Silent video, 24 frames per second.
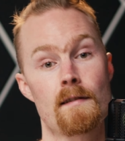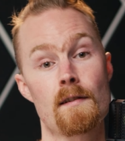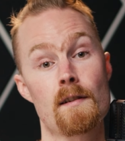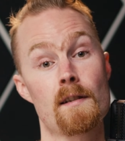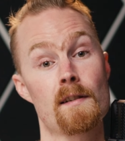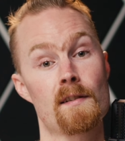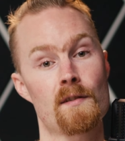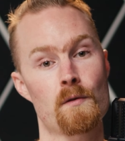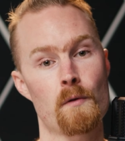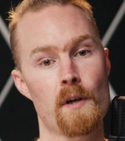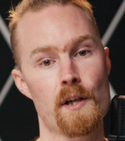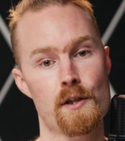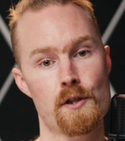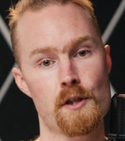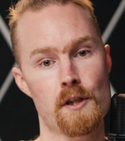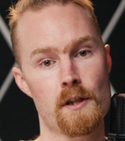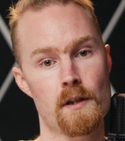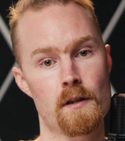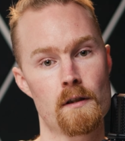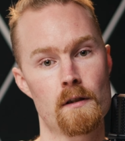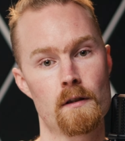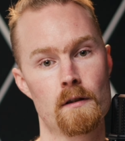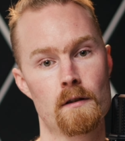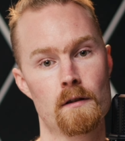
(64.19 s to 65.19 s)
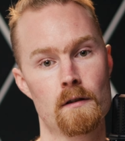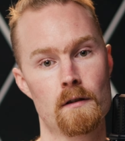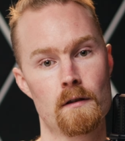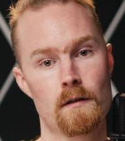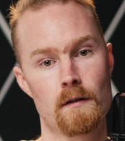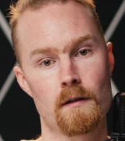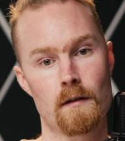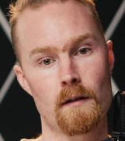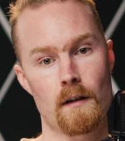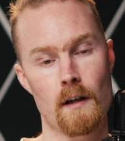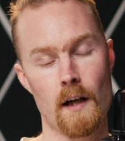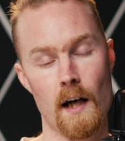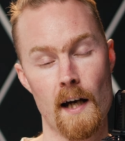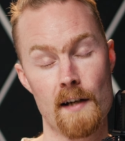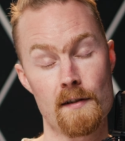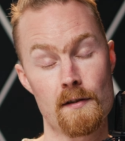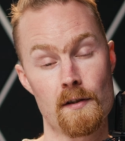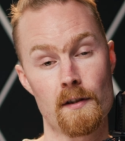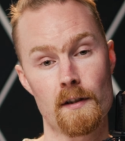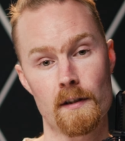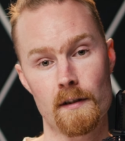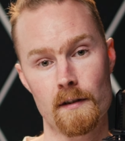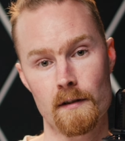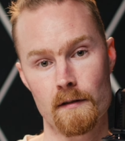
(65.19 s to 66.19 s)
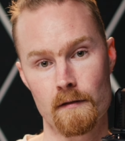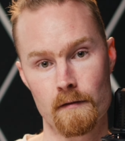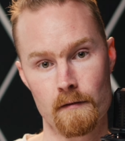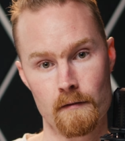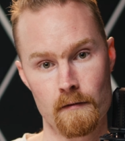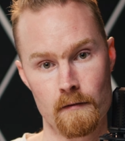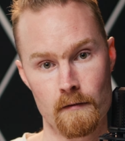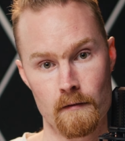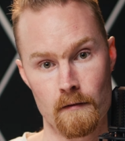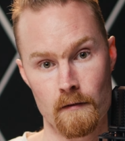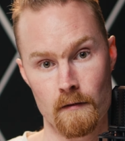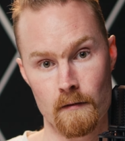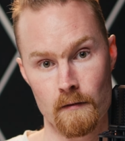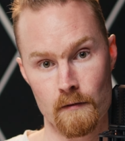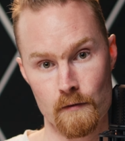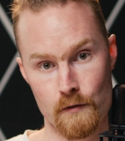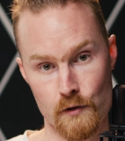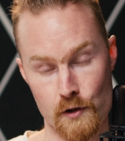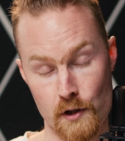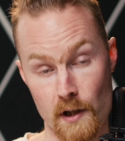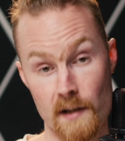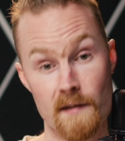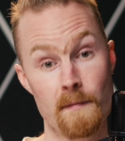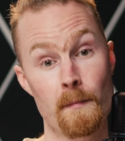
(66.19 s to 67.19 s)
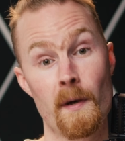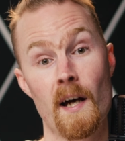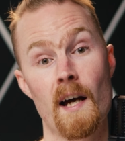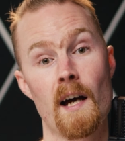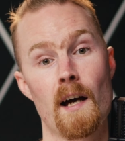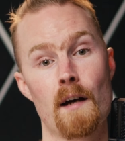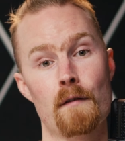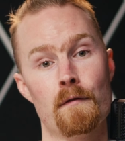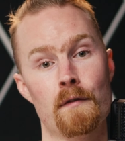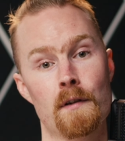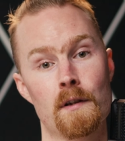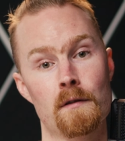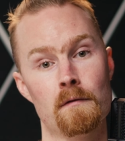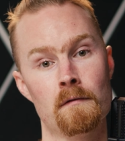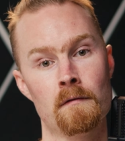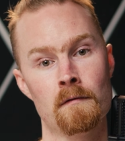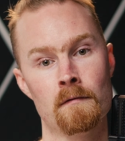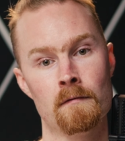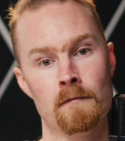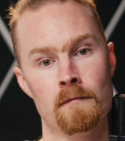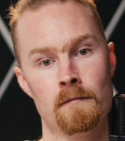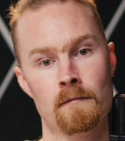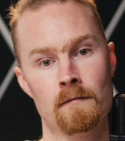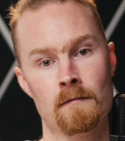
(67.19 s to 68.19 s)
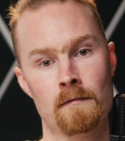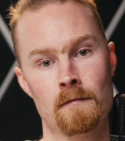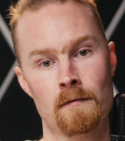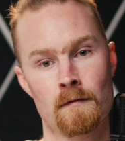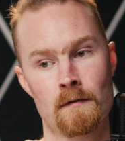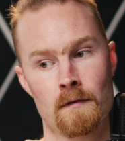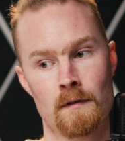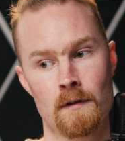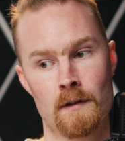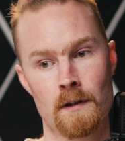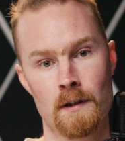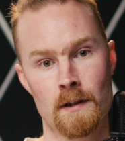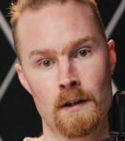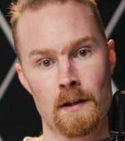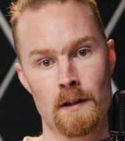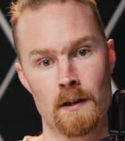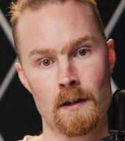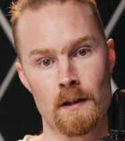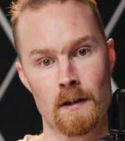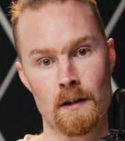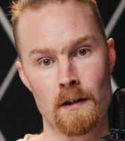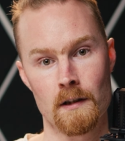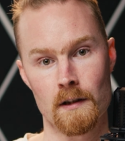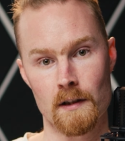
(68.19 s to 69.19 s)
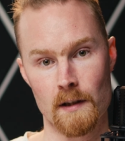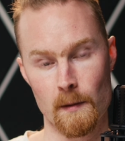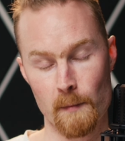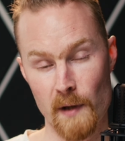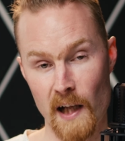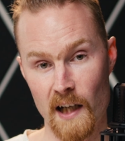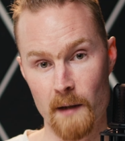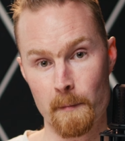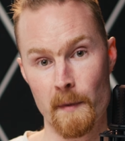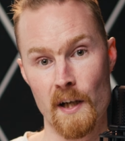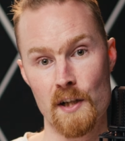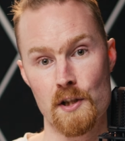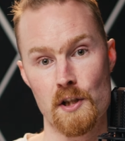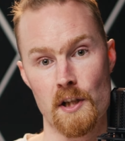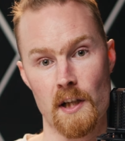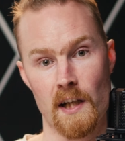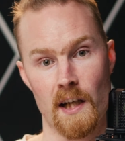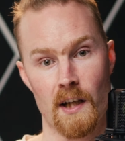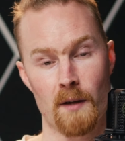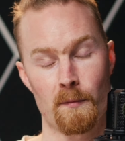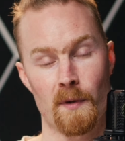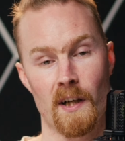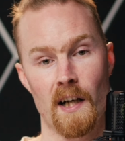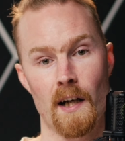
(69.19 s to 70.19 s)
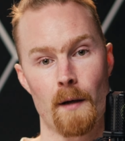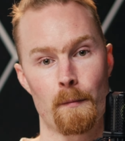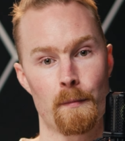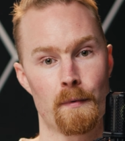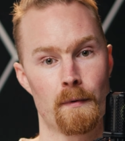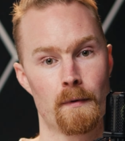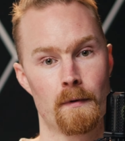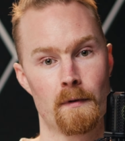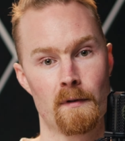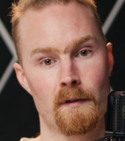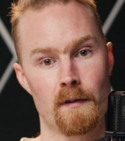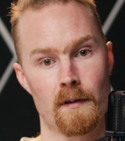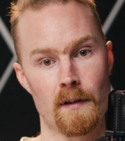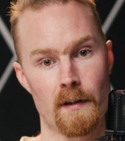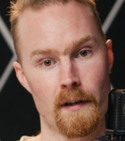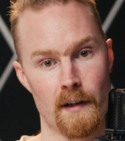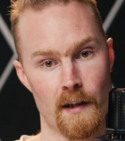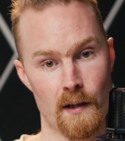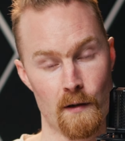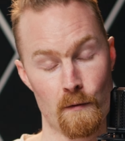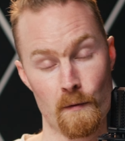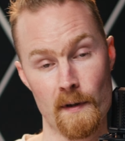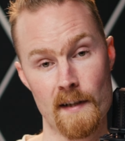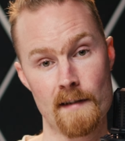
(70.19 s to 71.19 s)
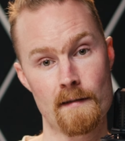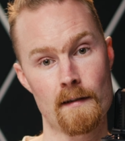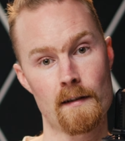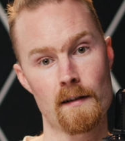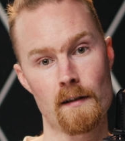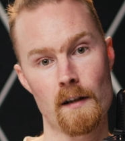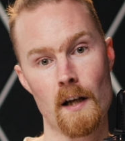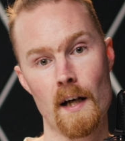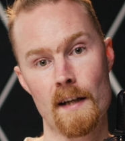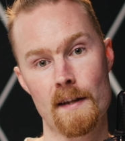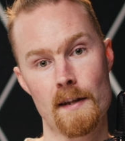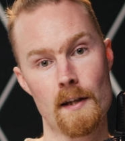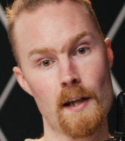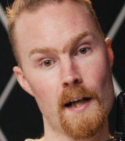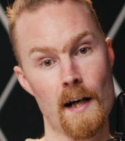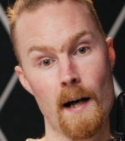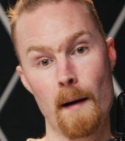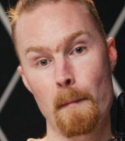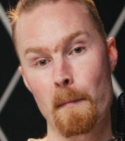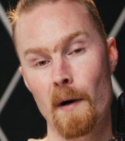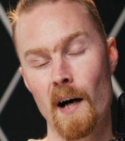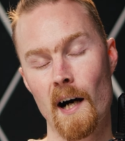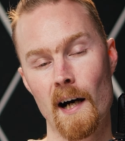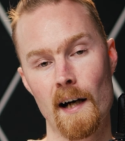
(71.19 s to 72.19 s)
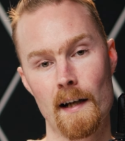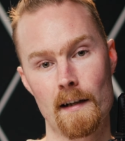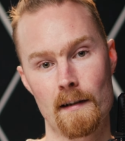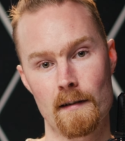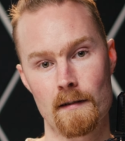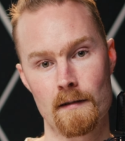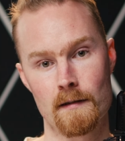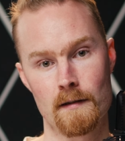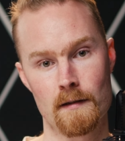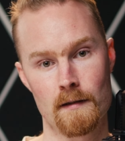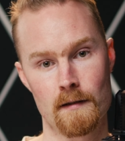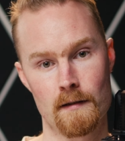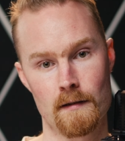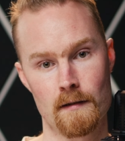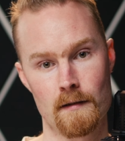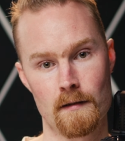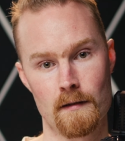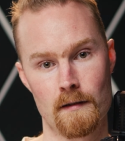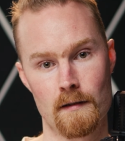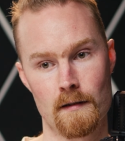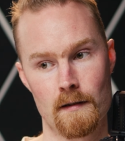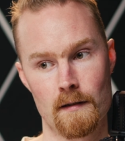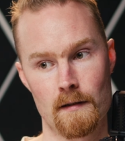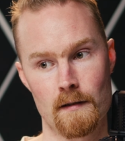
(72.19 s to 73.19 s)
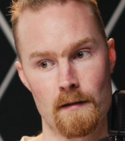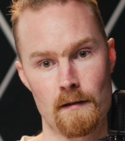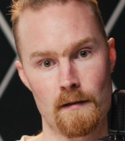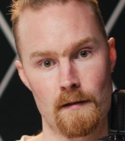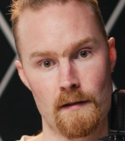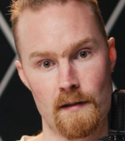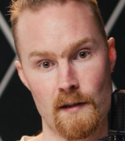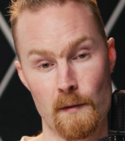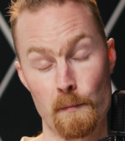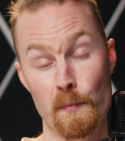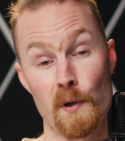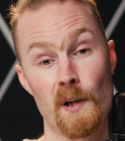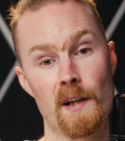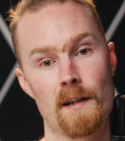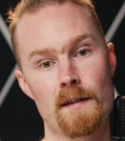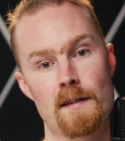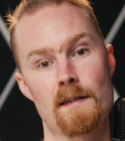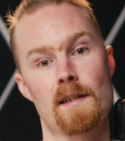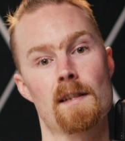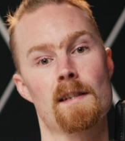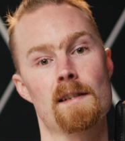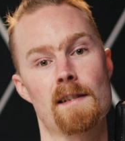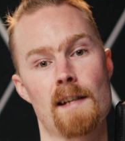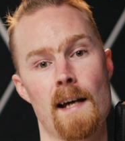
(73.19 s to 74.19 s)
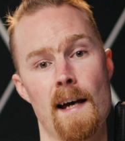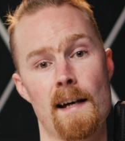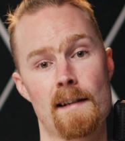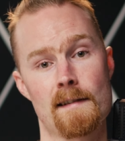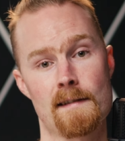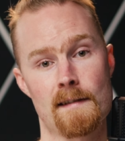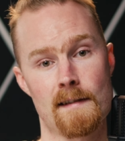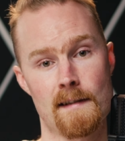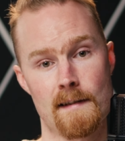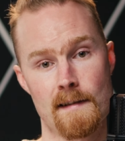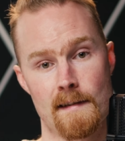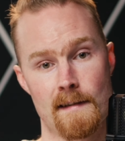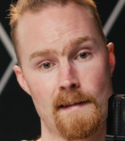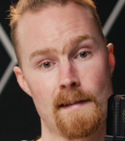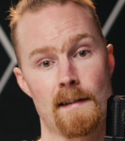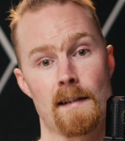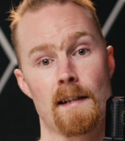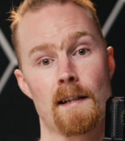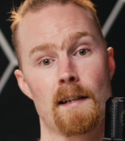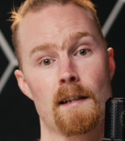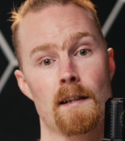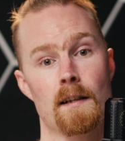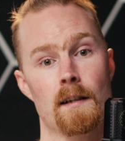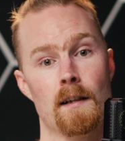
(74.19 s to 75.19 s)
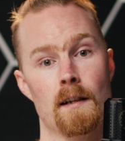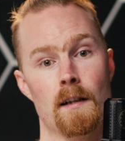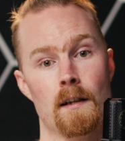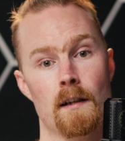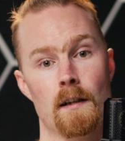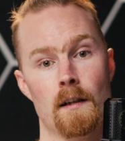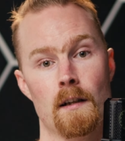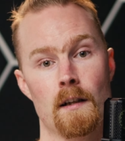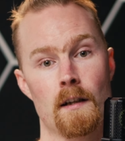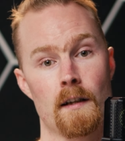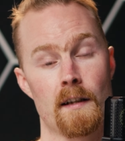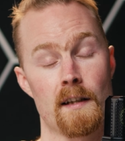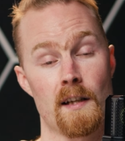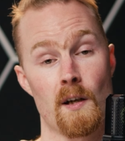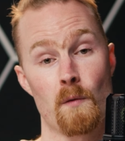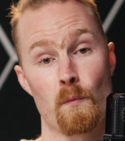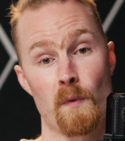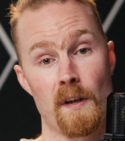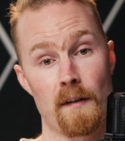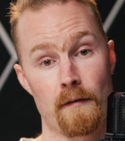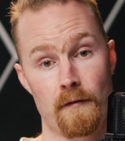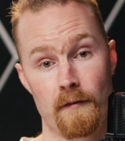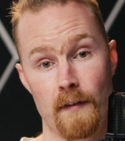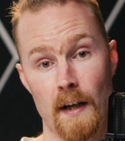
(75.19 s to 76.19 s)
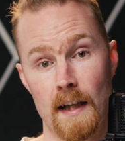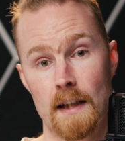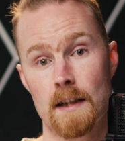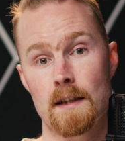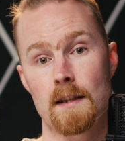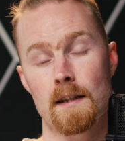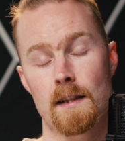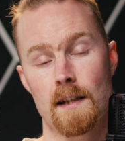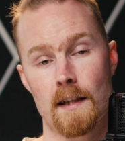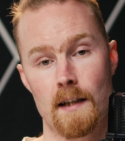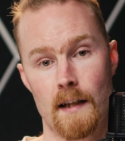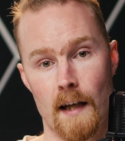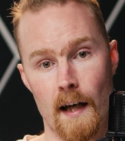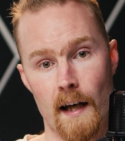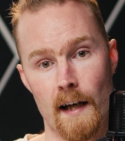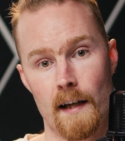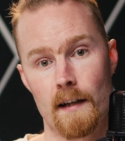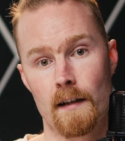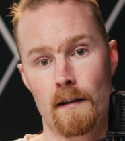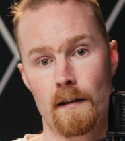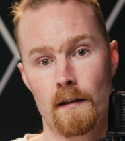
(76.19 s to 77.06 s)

this question, I took just my iPhone, the Blackmagic camera app, and a recent LUT that I bought to put it to the test and see, can we finally get